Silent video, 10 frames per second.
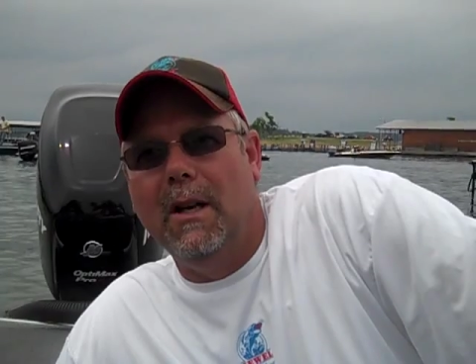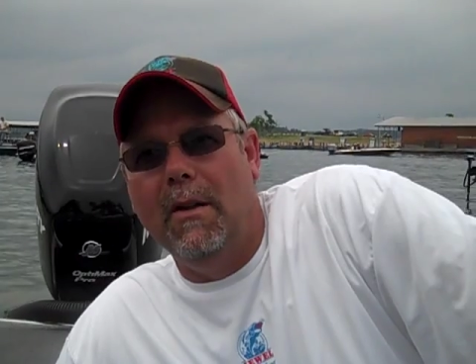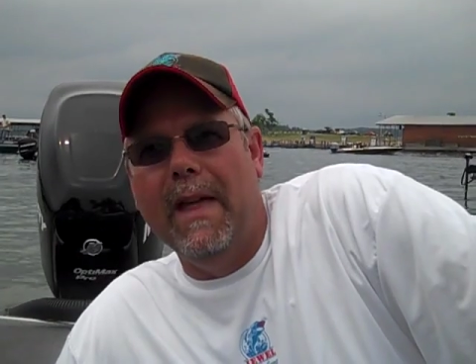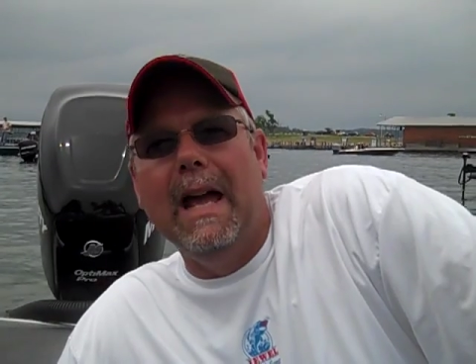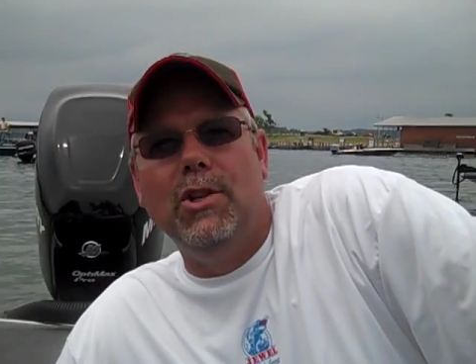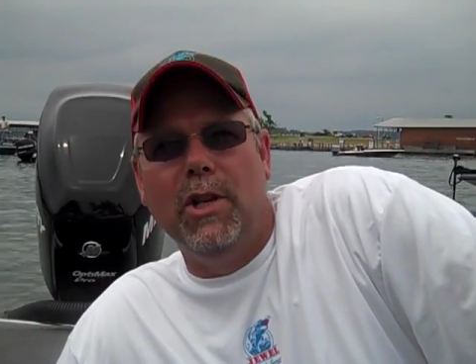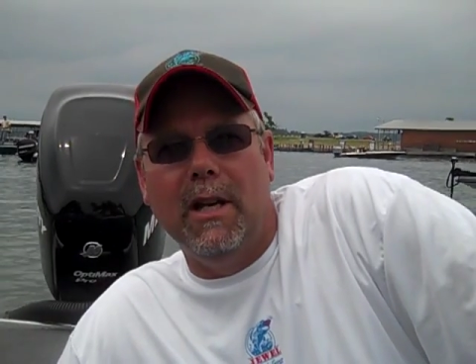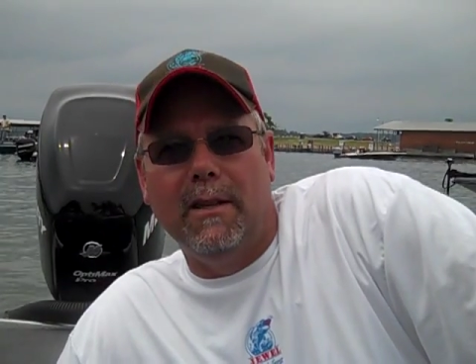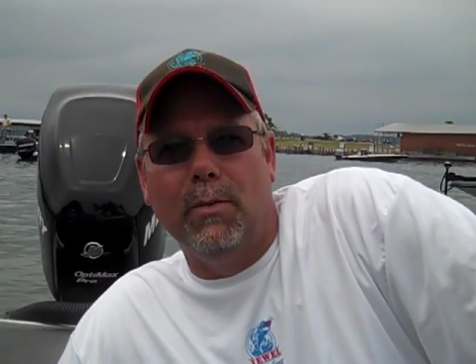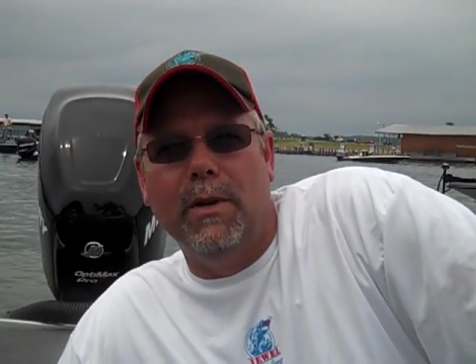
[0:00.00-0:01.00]
on that
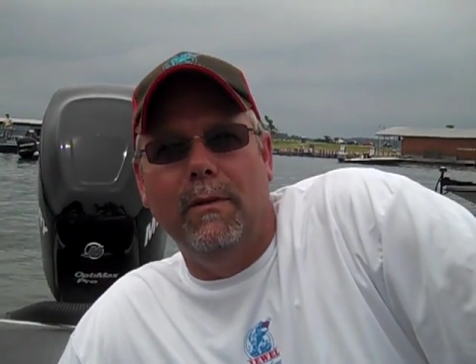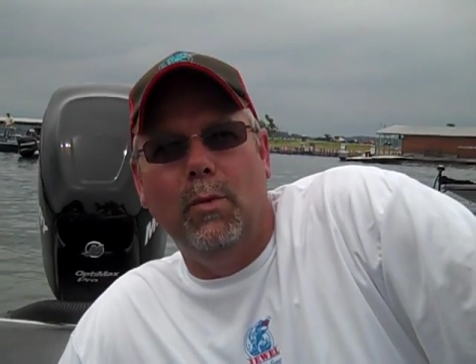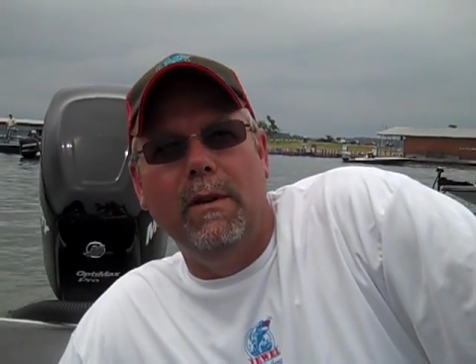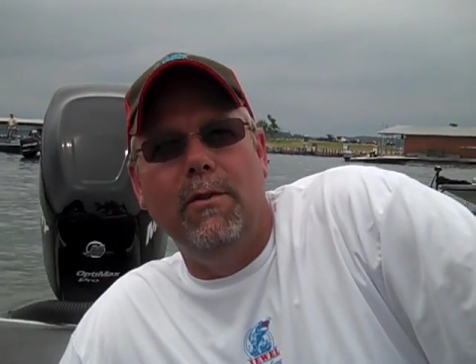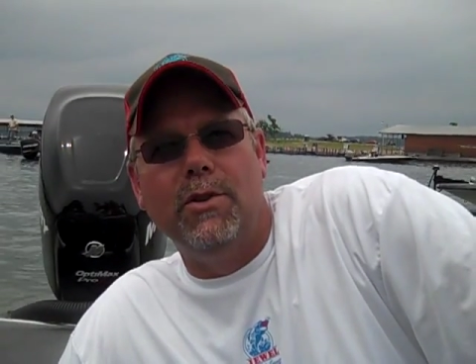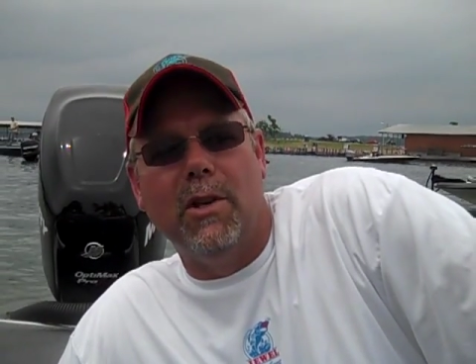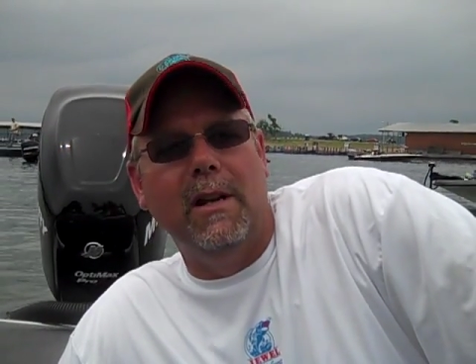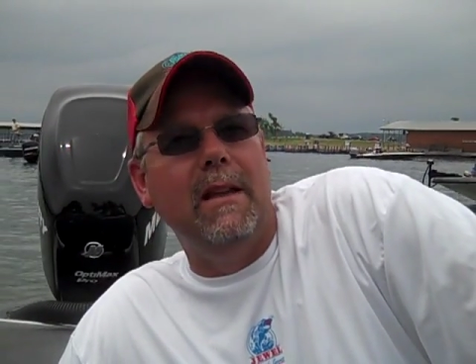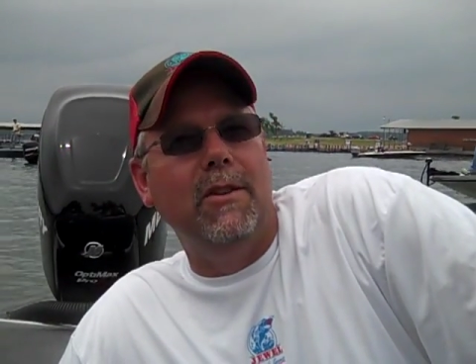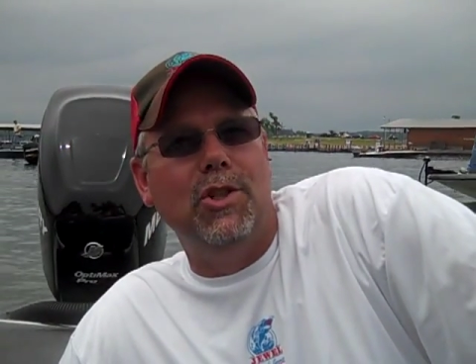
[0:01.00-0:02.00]
jig than we've used on
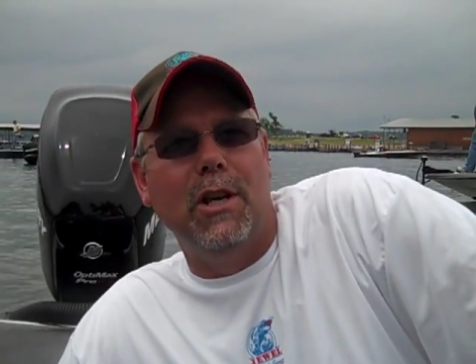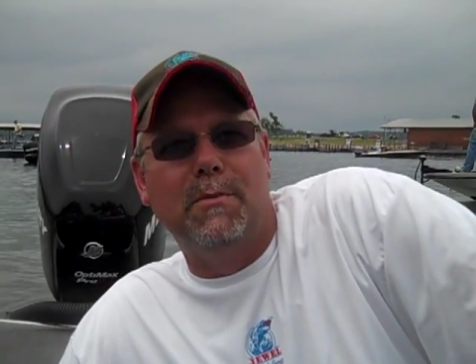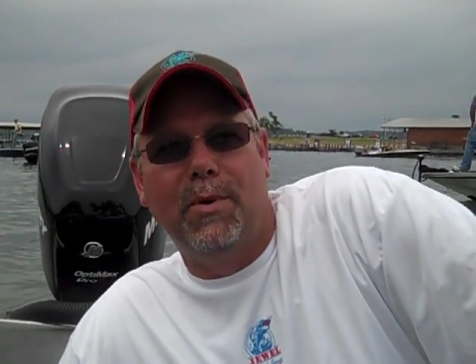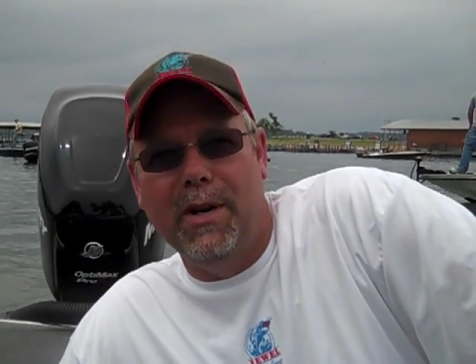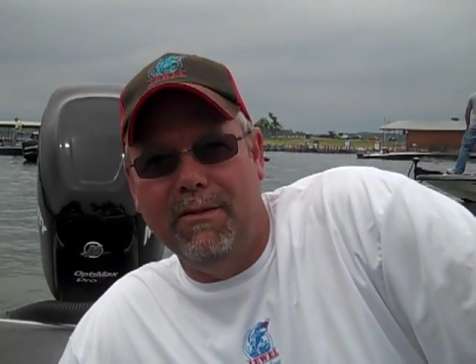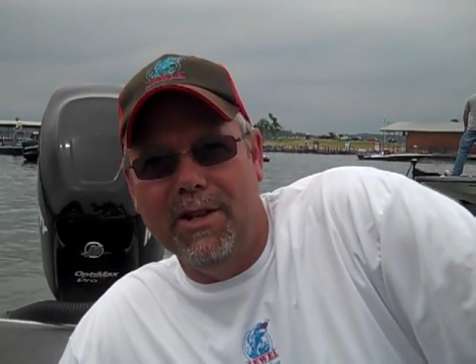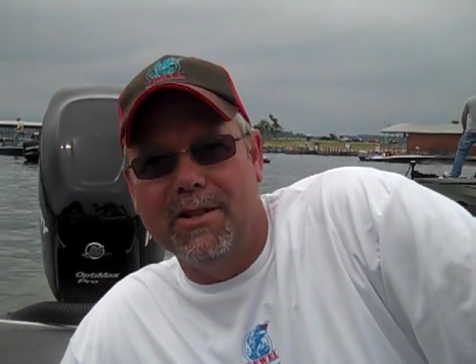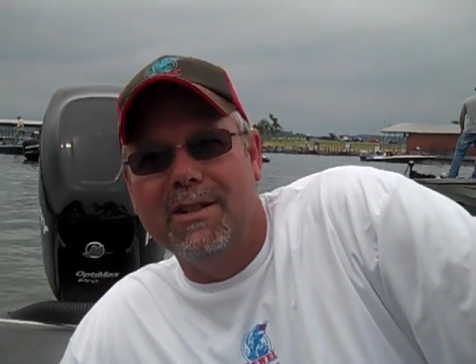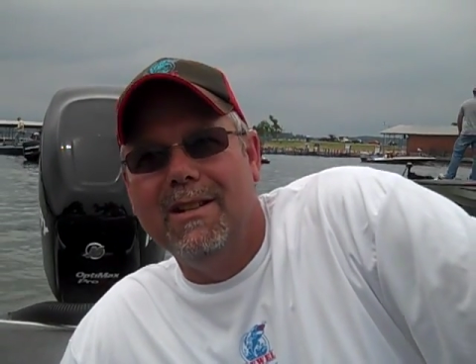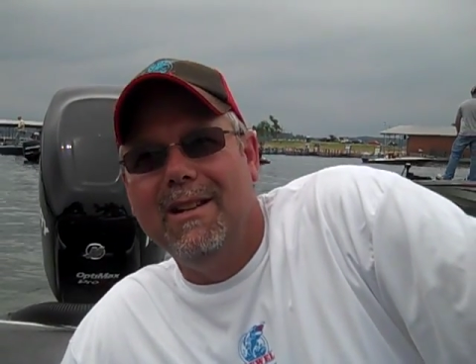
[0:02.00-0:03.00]
any of the jigs previous,